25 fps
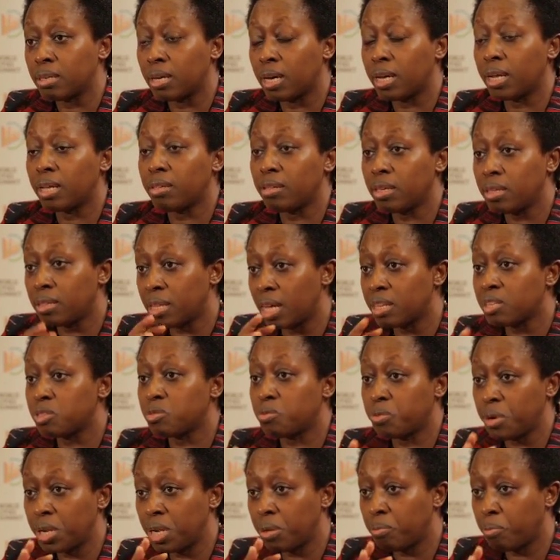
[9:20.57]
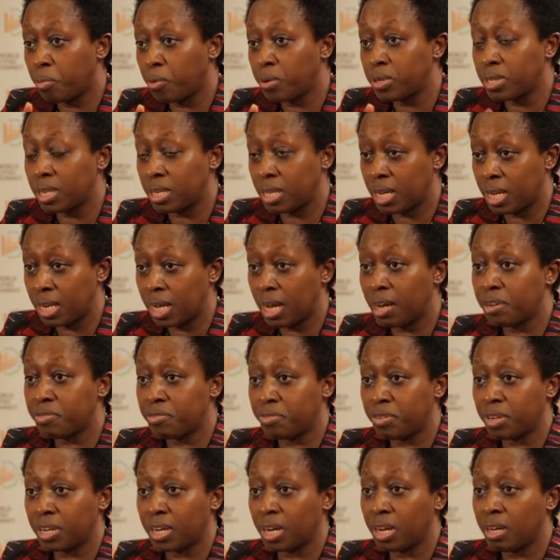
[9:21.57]
And I think that's really important, that
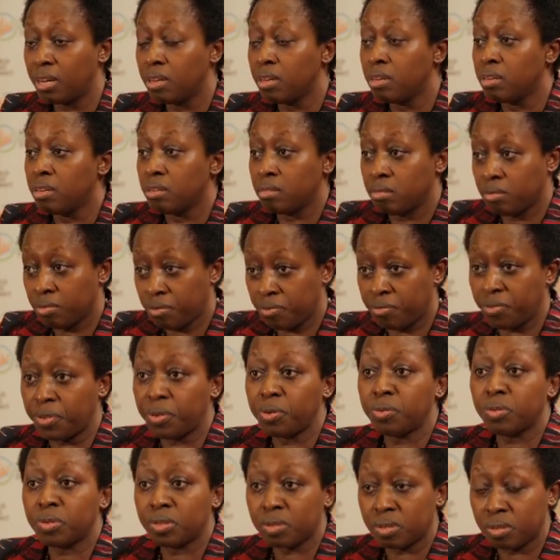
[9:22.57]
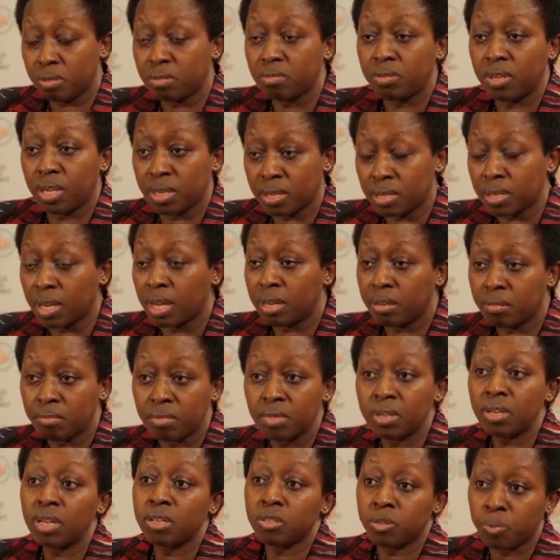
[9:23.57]
Africa feels, yes,
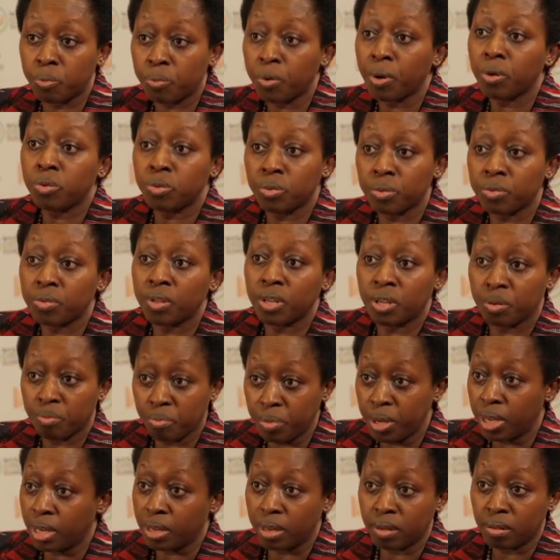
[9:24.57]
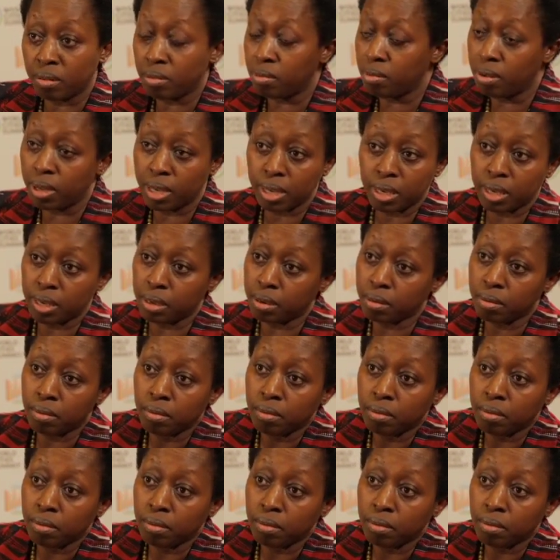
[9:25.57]
and is proud to think big. Like,